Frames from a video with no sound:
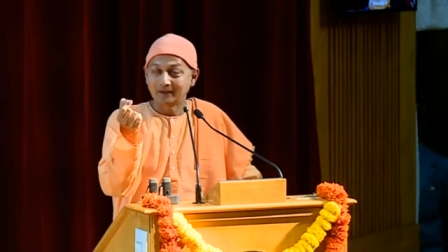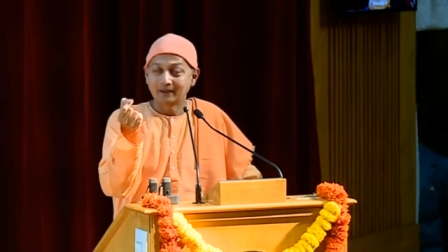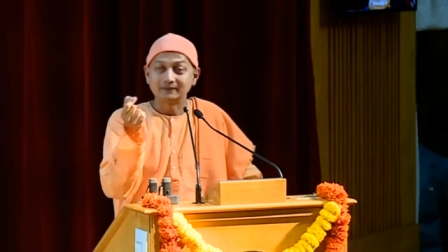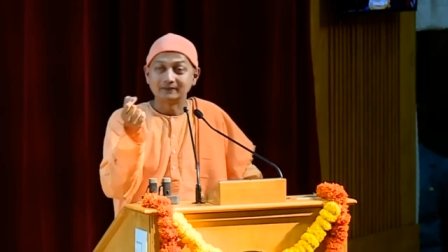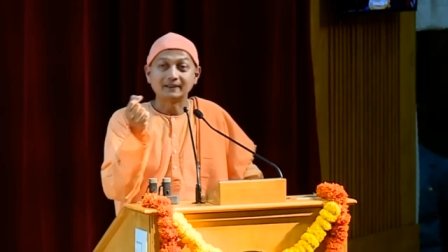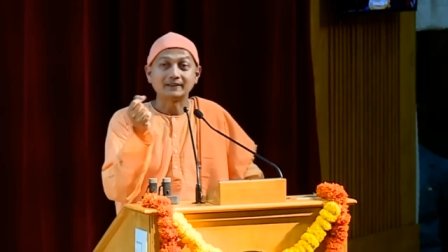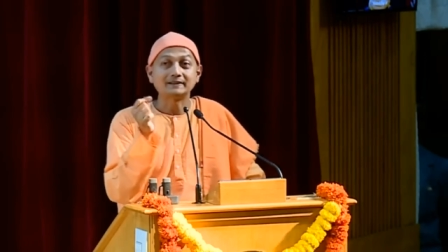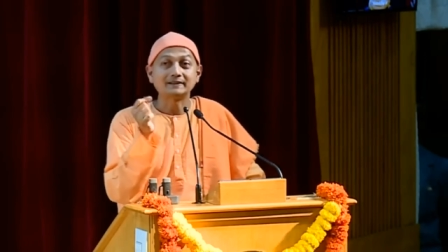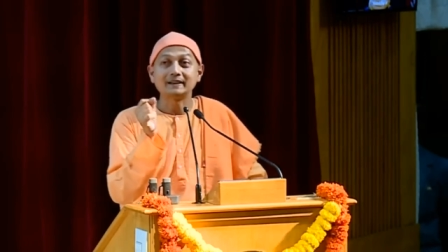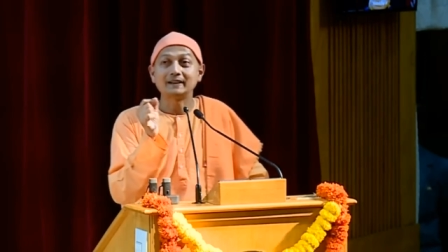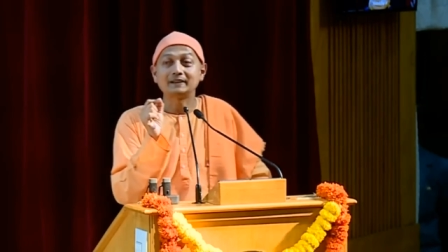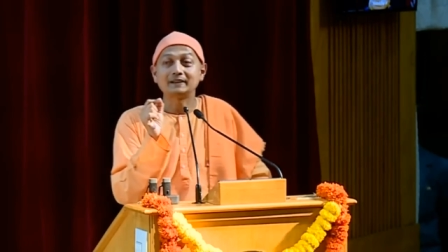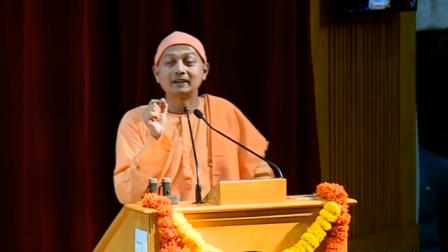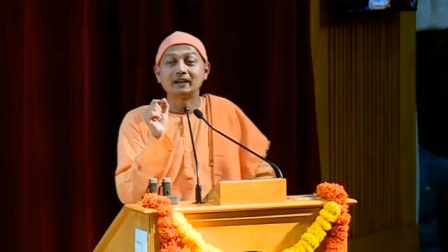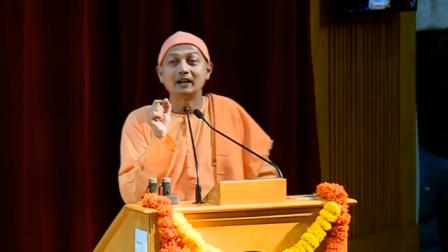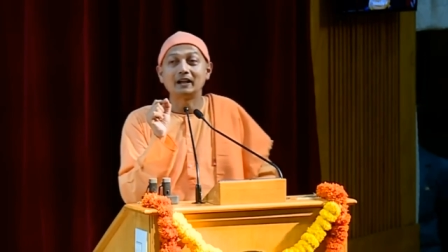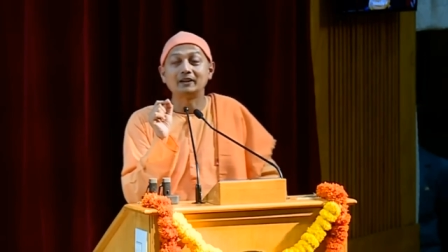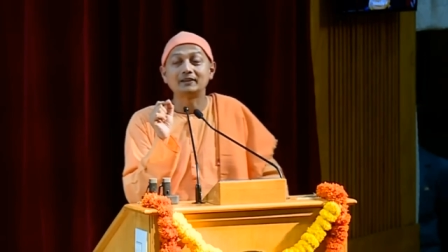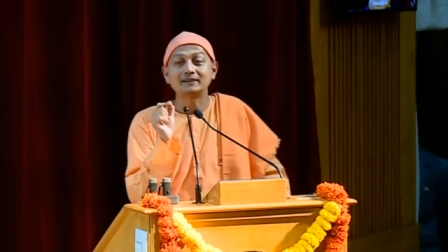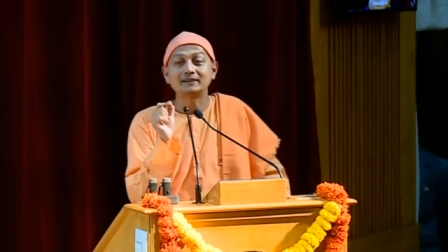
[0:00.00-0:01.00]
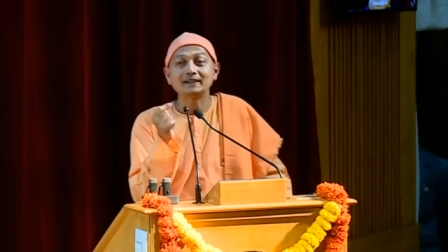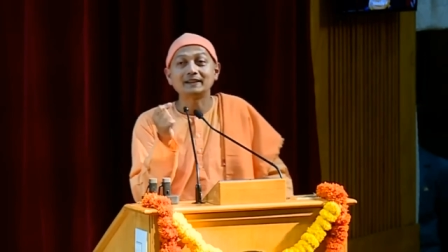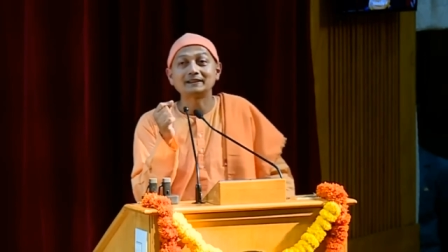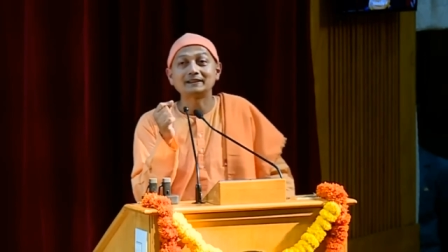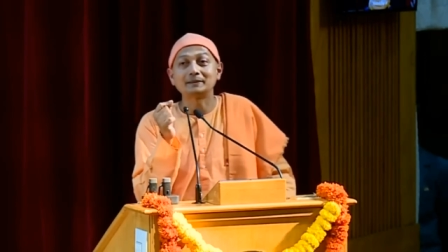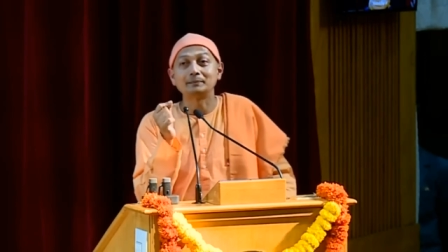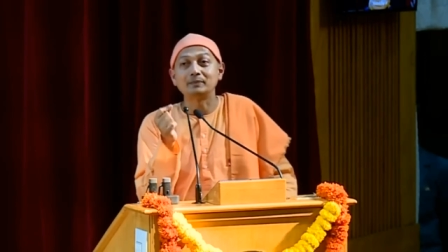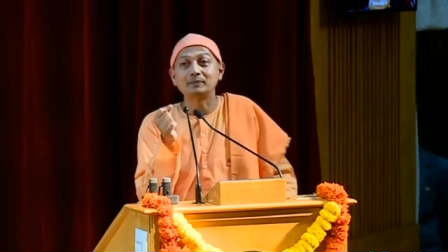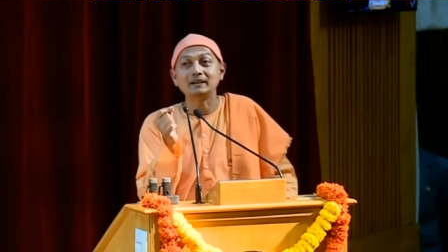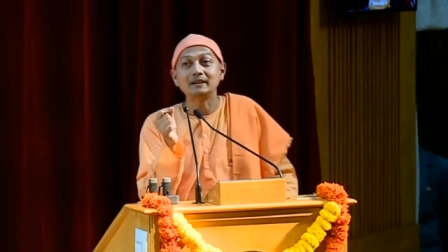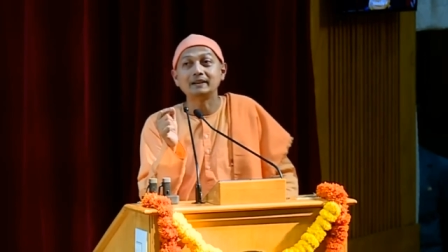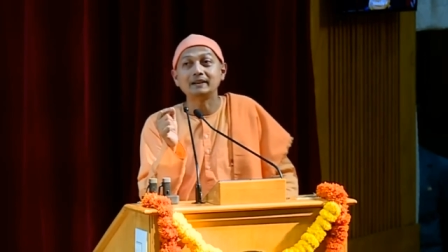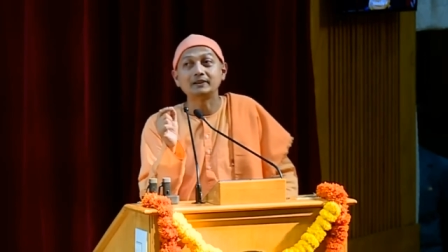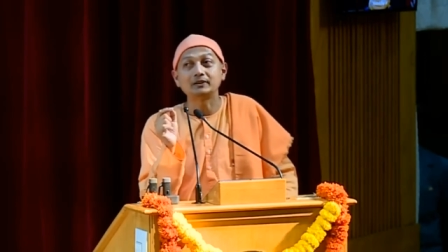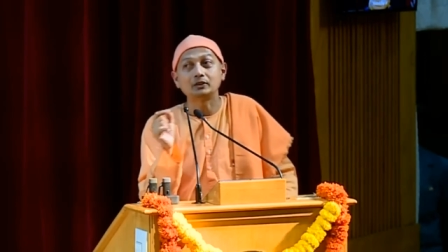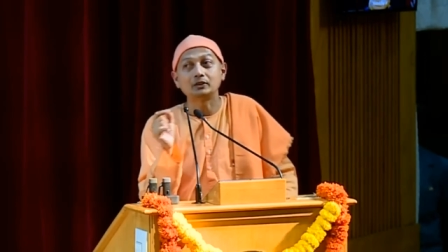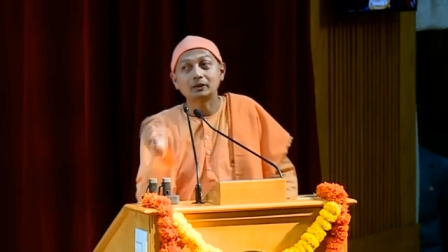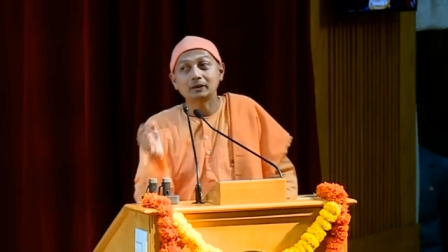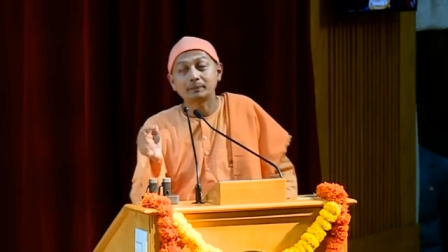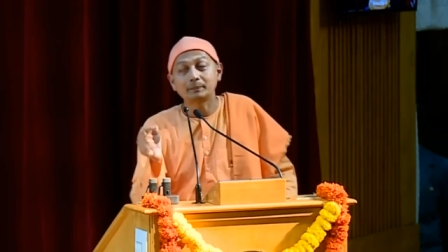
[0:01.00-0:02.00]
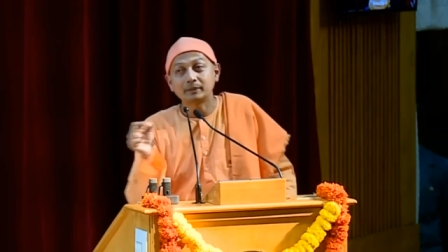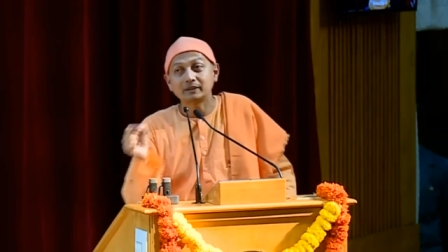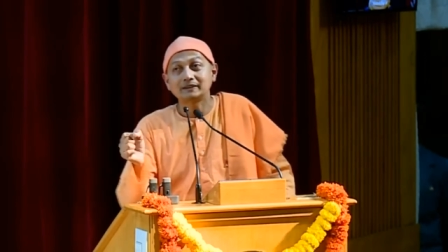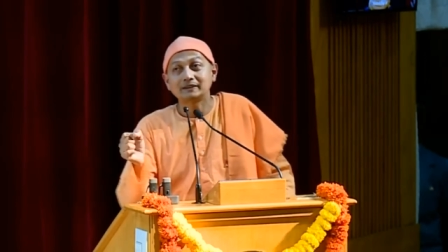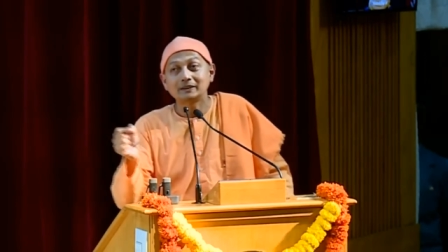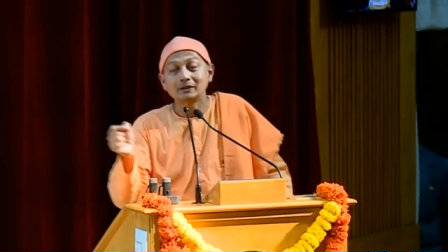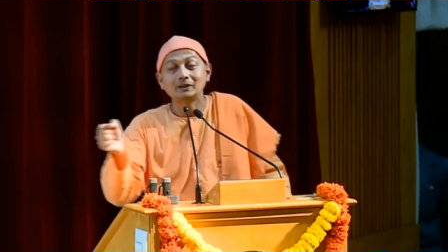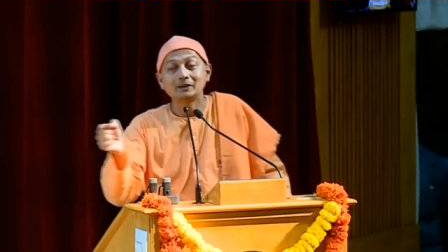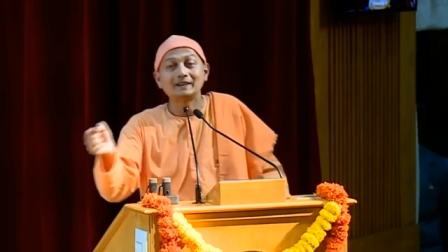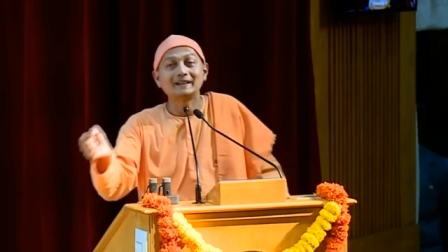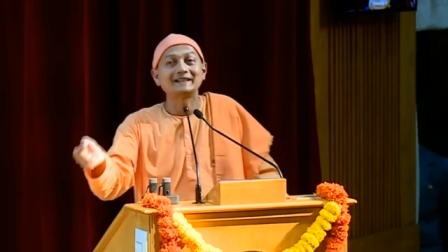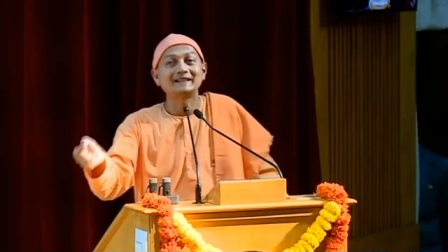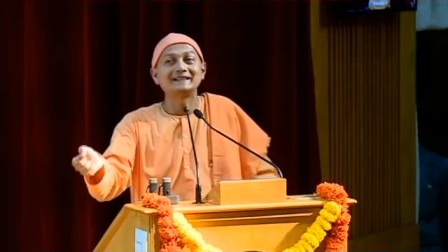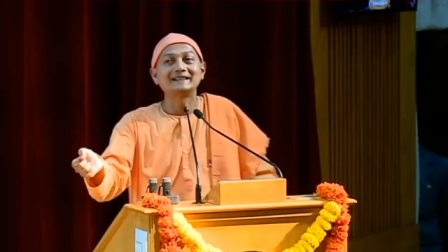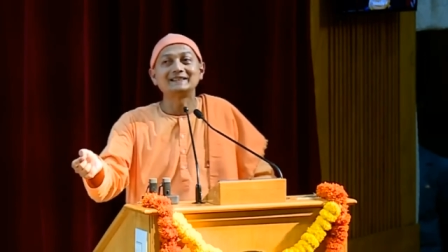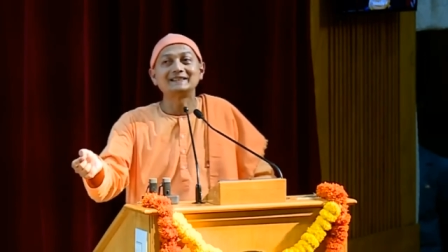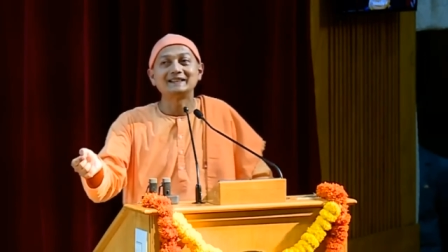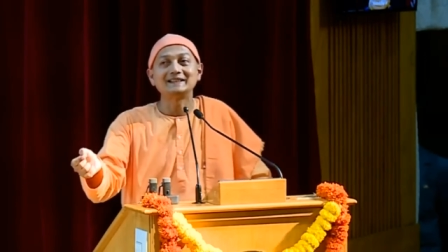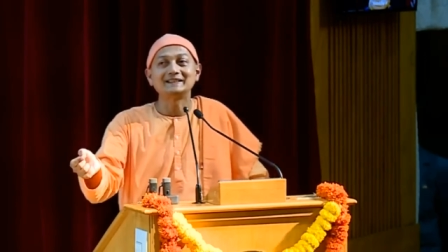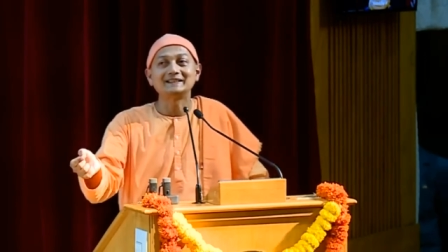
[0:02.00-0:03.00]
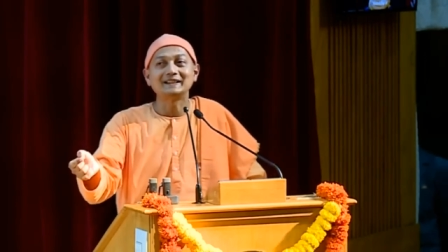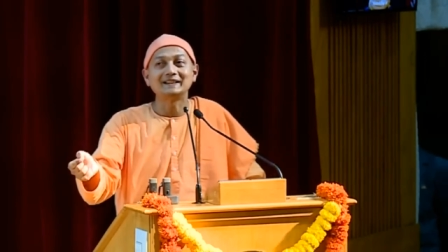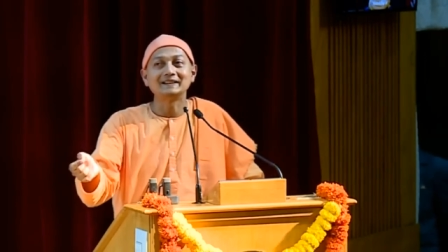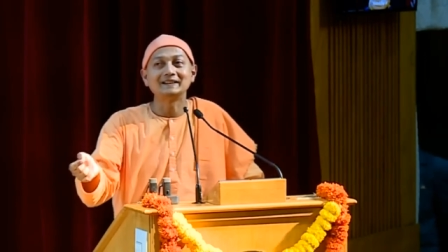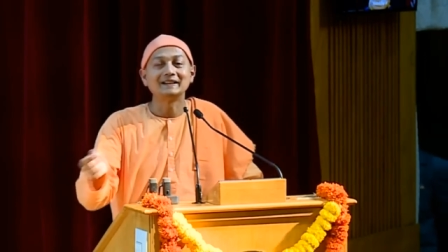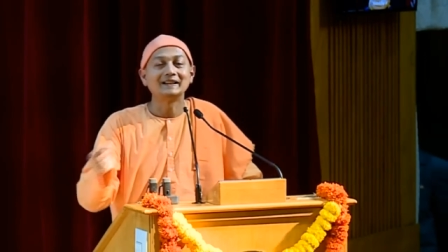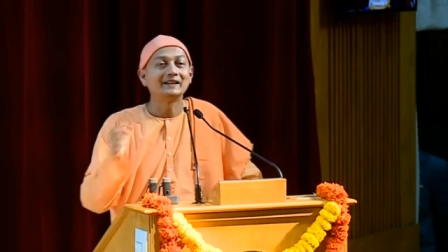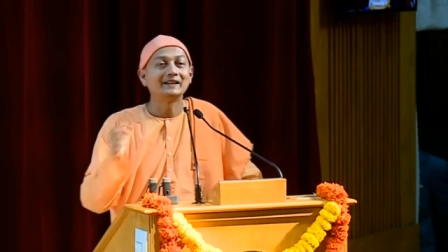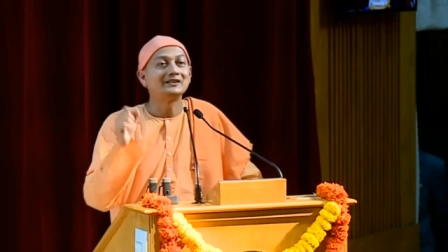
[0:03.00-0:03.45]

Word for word: Just as Sat being is not a particular existing thing,